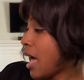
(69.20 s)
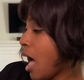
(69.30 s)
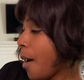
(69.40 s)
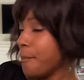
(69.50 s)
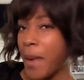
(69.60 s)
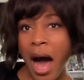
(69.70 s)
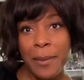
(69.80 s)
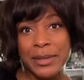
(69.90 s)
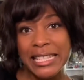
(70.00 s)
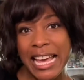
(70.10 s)

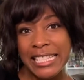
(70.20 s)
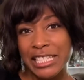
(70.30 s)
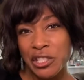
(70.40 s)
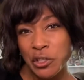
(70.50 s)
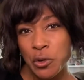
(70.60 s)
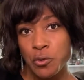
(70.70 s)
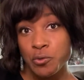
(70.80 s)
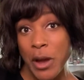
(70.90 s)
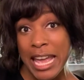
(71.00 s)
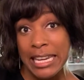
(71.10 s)
Mom says it's too
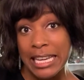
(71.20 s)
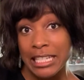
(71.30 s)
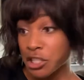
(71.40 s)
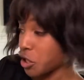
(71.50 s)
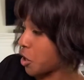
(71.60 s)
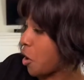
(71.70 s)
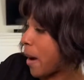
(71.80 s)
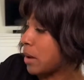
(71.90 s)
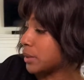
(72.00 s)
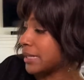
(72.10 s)
rainy to go
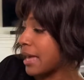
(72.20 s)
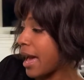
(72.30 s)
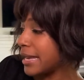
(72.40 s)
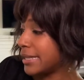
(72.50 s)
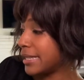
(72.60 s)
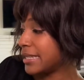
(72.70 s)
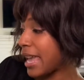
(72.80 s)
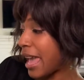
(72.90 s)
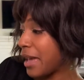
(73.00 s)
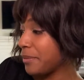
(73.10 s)
outside today,